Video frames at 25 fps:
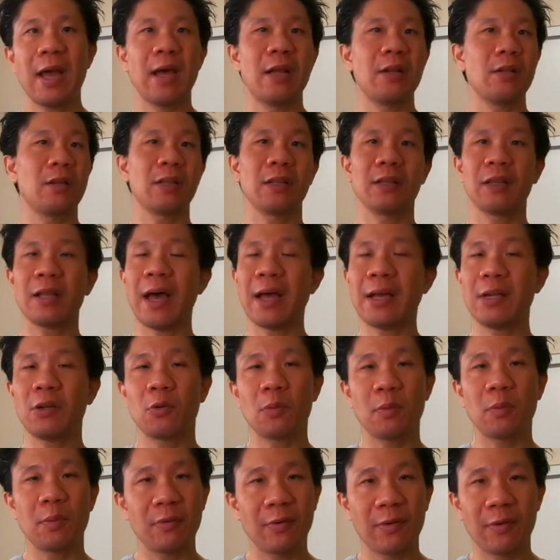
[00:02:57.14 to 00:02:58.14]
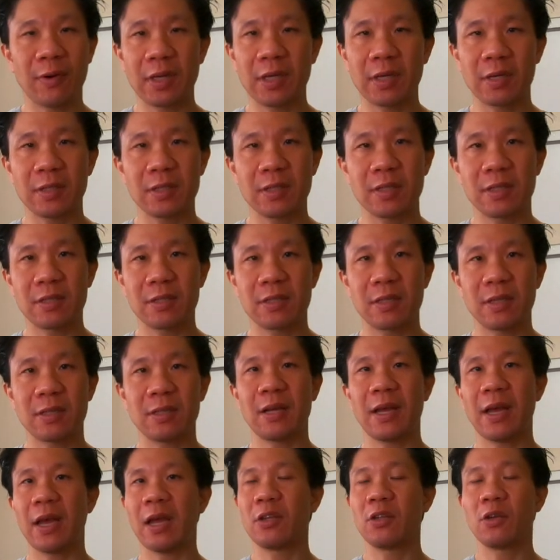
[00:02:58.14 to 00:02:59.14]
and the lighting will be very
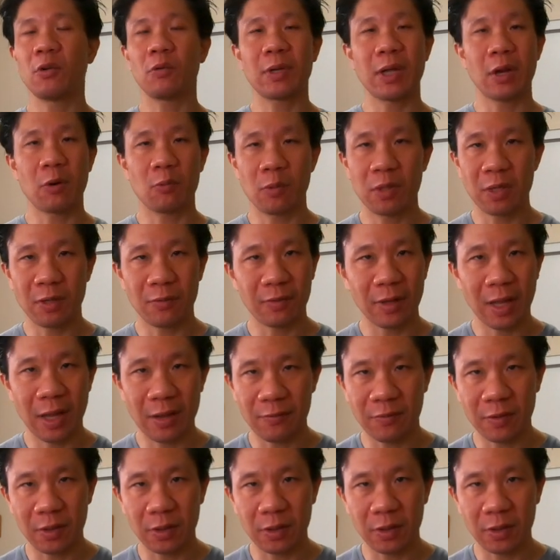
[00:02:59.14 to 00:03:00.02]
consistent and you'll get rid of light